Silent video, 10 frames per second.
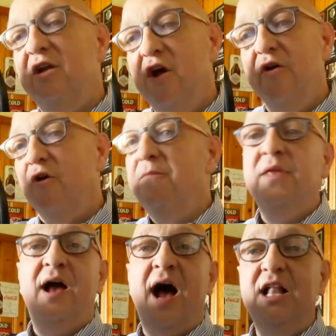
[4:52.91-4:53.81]
No,
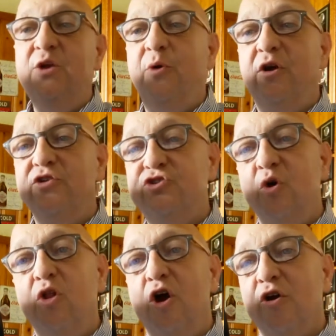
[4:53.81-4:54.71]
Holly Weird is
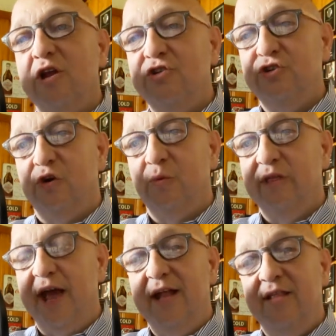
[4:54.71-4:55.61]
no longer concerned
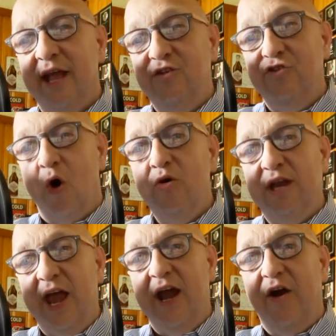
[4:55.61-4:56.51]
with that. They don't
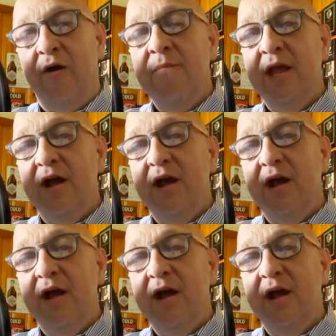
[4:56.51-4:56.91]
care